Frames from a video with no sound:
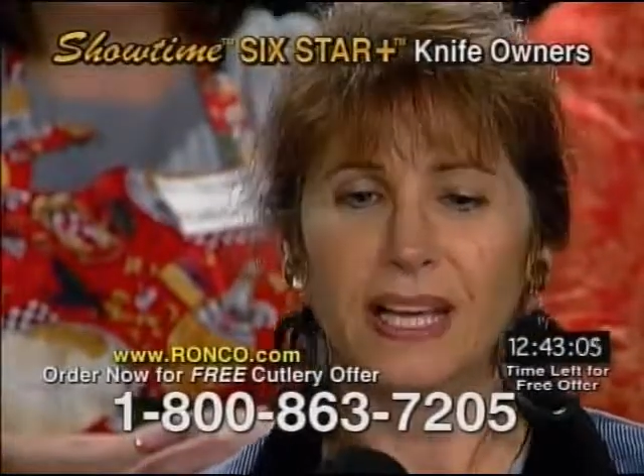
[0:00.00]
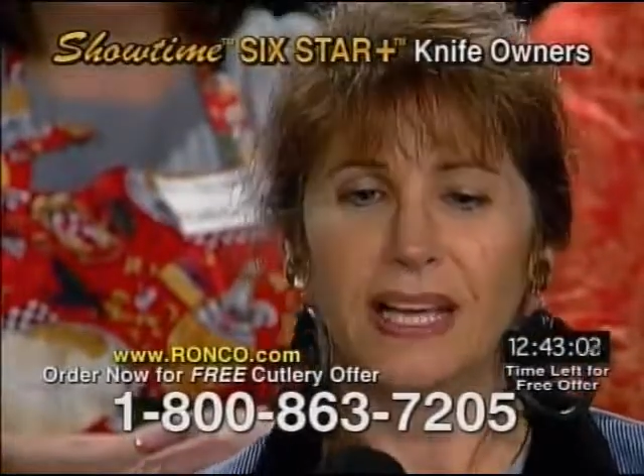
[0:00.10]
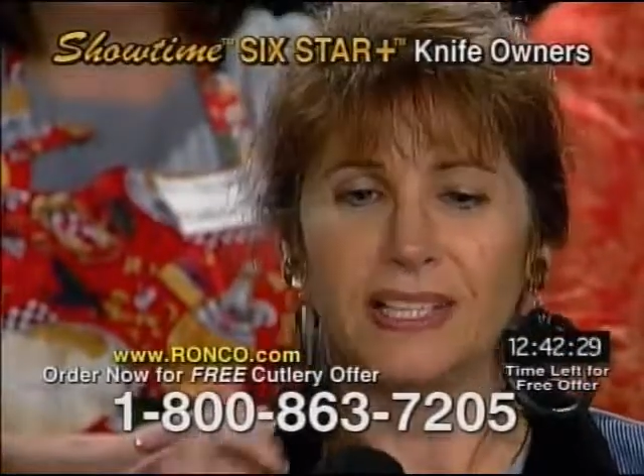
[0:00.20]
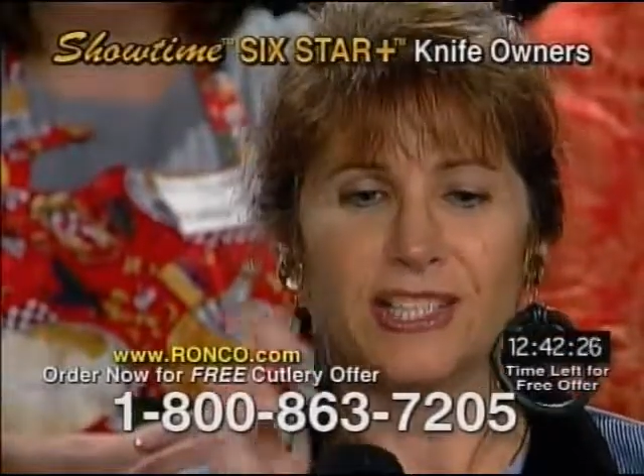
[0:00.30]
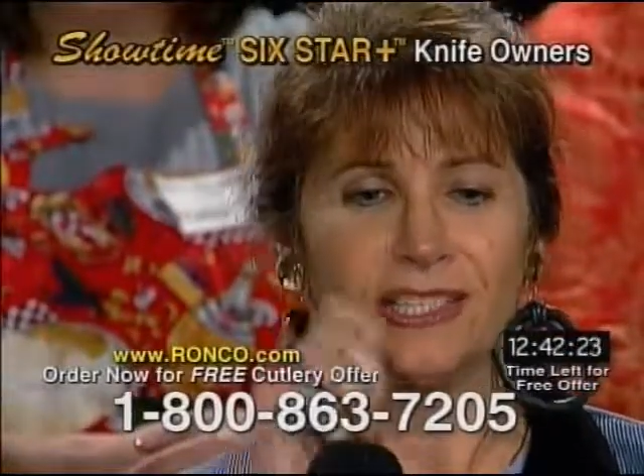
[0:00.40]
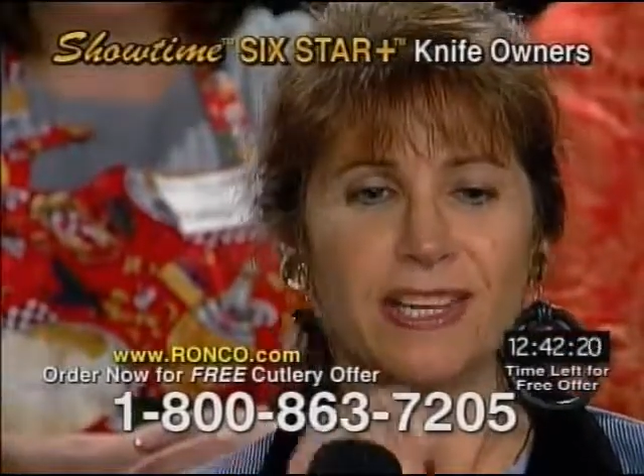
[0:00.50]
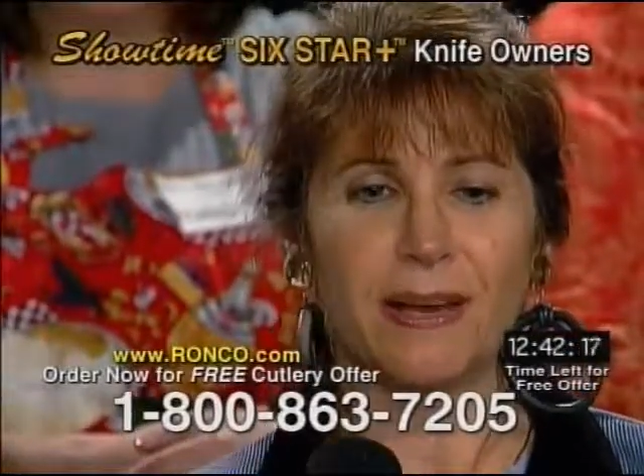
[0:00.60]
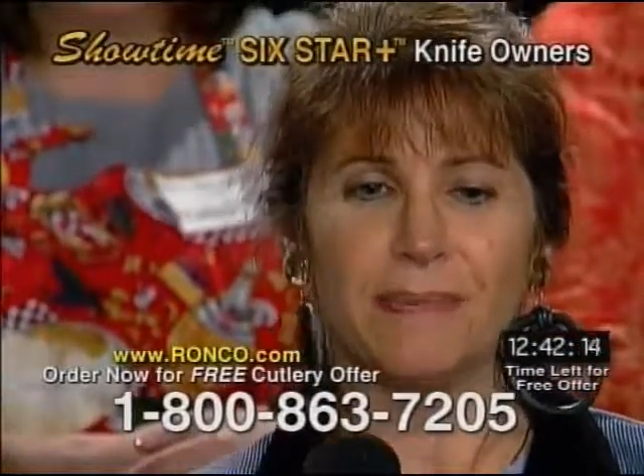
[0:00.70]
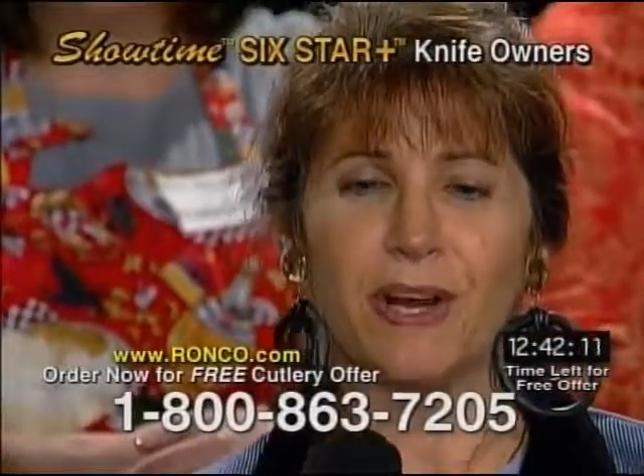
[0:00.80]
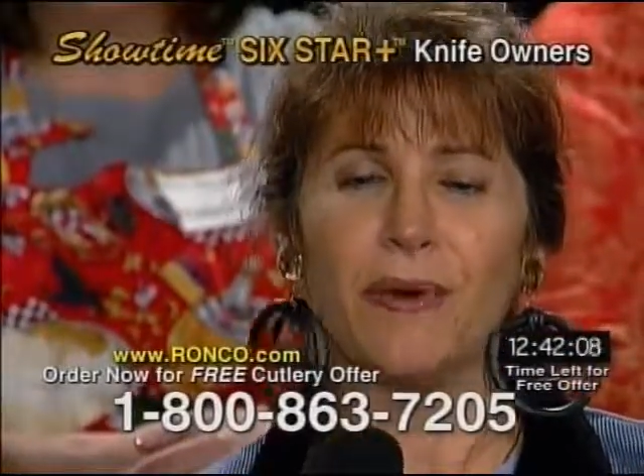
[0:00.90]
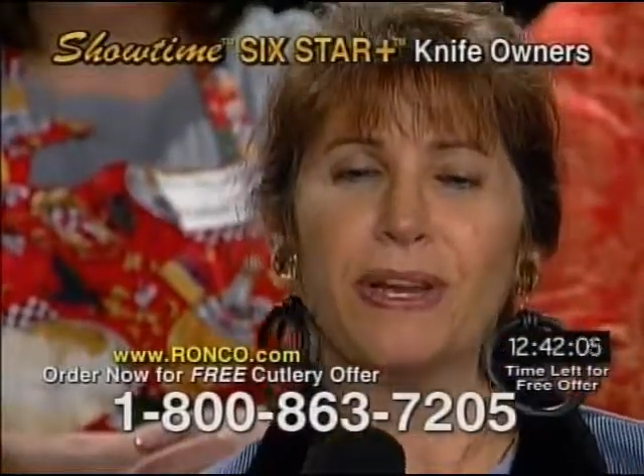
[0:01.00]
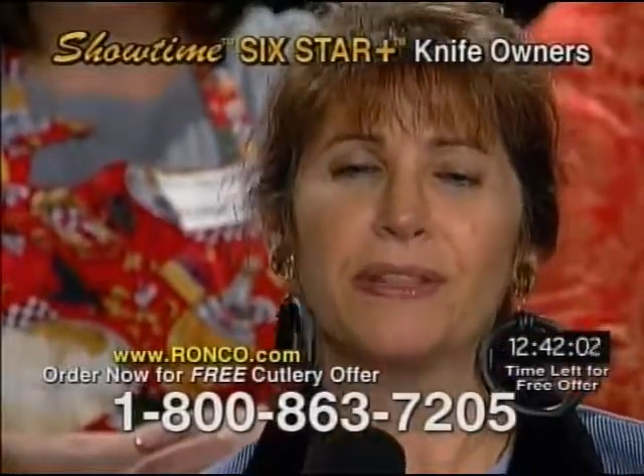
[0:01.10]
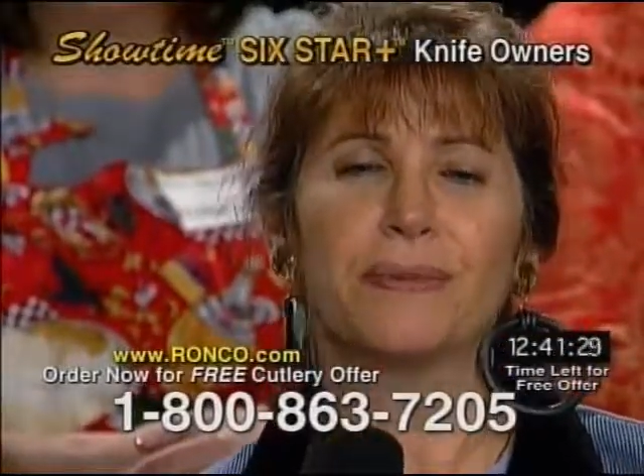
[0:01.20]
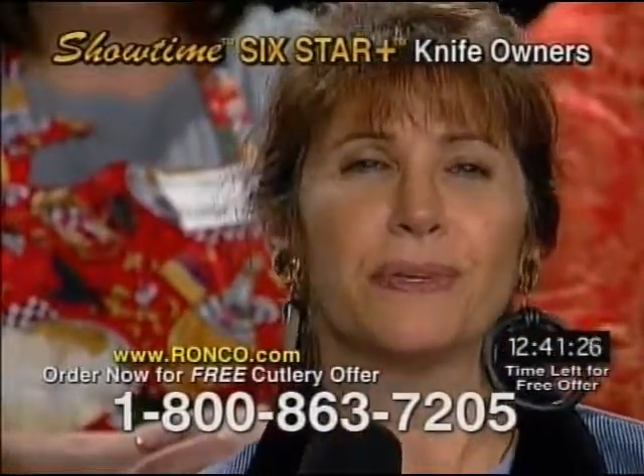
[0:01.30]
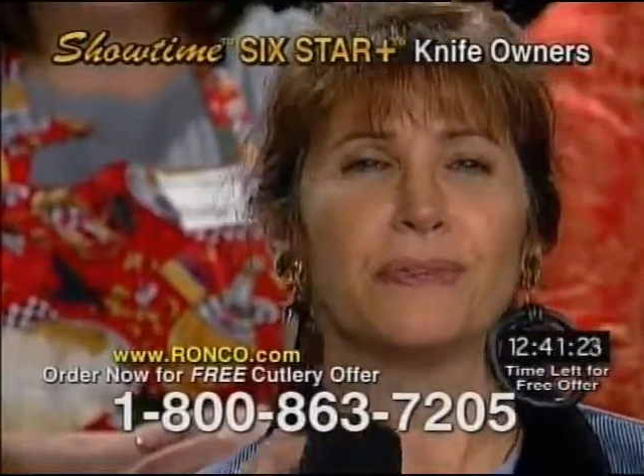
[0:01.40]
It just kept going
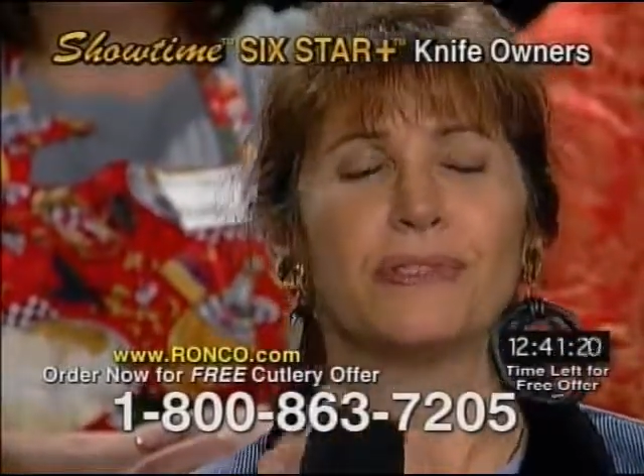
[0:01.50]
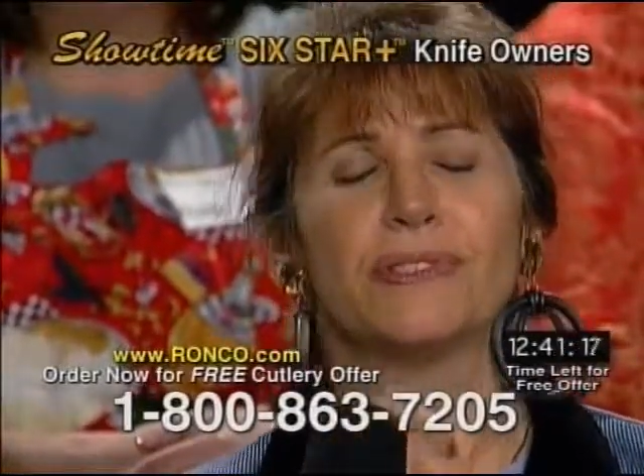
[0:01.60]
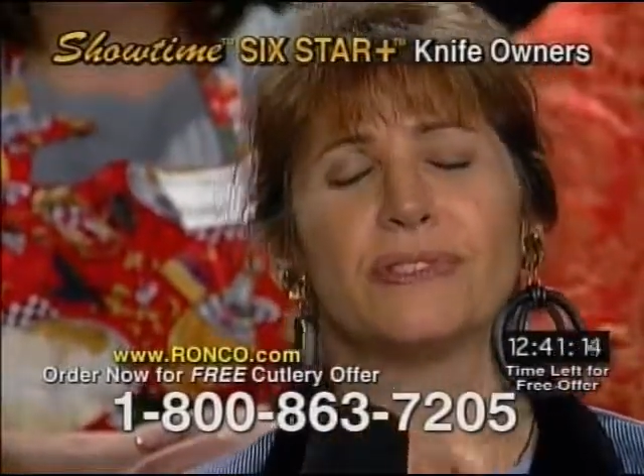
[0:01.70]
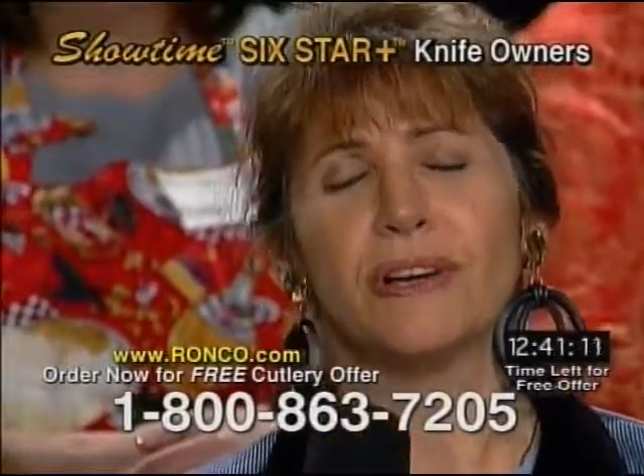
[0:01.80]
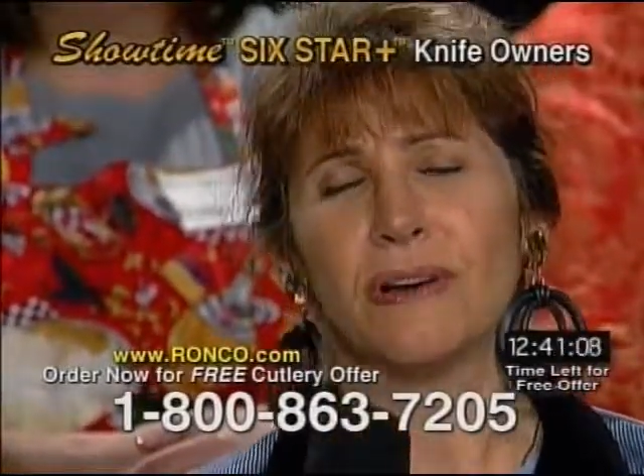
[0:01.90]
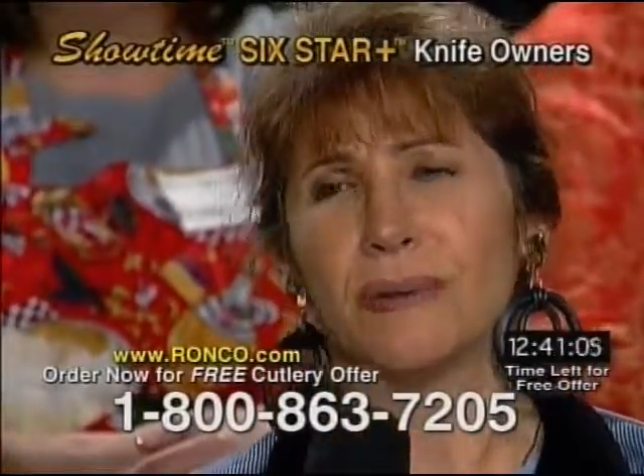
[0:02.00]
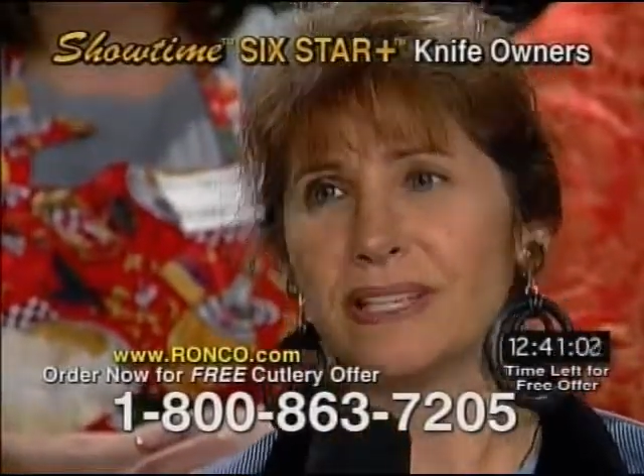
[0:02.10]
through so